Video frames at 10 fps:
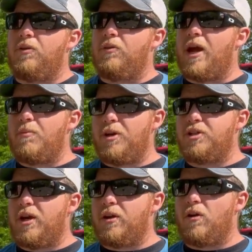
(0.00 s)
how much
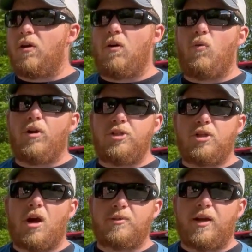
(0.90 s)
I could haul, what
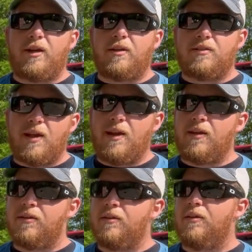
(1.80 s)
jobs I could
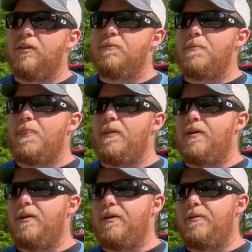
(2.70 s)
take,
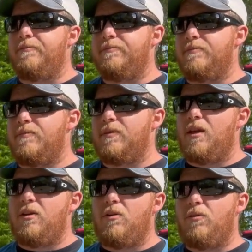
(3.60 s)
and
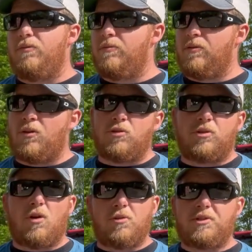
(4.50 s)
of course
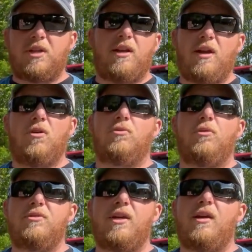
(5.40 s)
the whole CDL
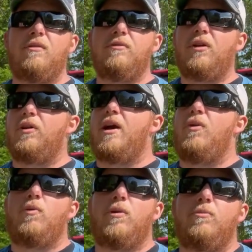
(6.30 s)
routine kind
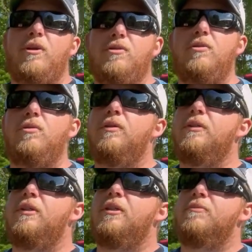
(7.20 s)
of worried me too.
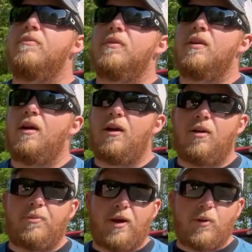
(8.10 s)

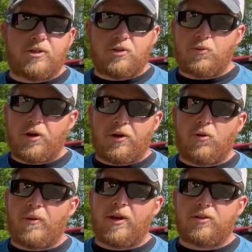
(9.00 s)
But anyways, I just wanted to go
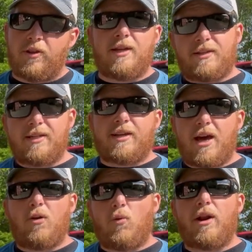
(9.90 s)
back. So that's
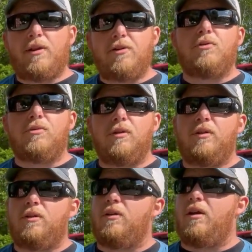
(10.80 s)
kind of what I do.
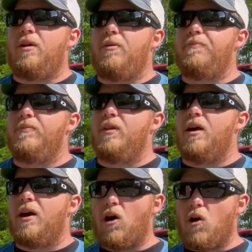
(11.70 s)
I
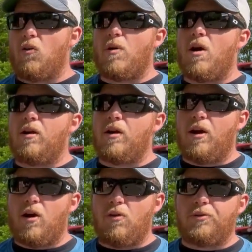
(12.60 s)
haul rock, I
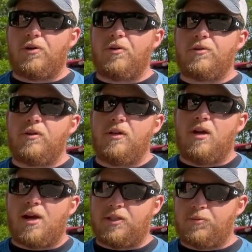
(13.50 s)
haul dirt,
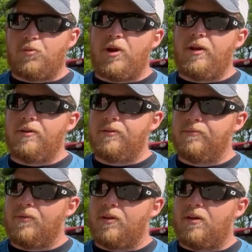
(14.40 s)
I spread it,
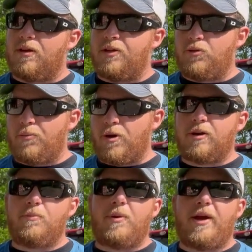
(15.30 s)
I do
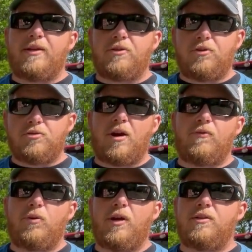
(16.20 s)
parking pads, I do
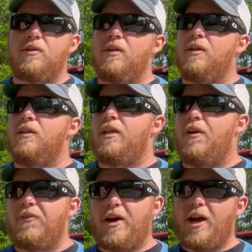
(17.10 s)
driveways. Now
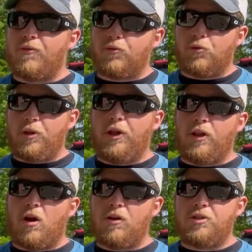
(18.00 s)
if I have really
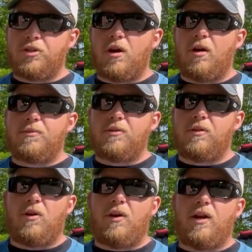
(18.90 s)
large jobs,
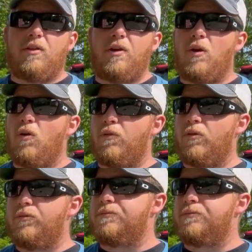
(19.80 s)
anything over